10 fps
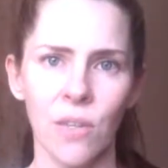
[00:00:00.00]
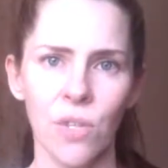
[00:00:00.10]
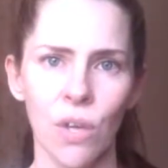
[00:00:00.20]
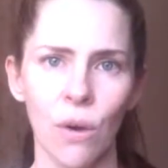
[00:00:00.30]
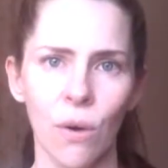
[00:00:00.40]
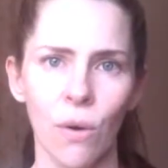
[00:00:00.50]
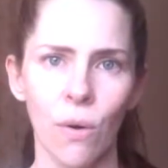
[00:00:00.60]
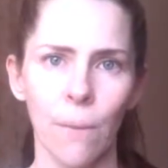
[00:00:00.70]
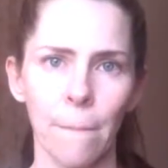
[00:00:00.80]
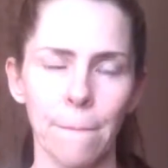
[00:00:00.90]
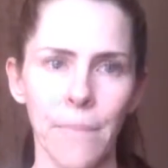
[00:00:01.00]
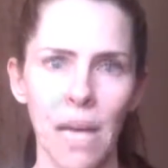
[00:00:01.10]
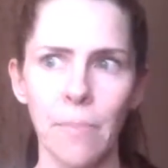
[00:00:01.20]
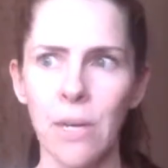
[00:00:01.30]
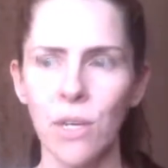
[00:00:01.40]
So
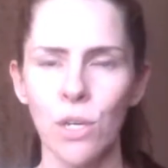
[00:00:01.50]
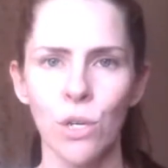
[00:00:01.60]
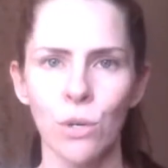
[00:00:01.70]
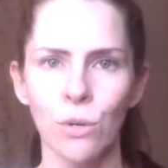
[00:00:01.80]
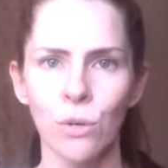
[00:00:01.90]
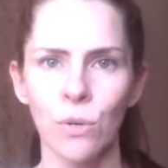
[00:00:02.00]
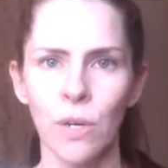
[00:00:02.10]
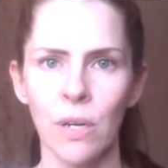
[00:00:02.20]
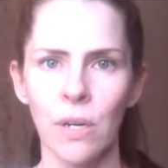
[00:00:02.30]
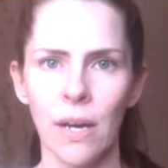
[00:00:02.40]
maybe you,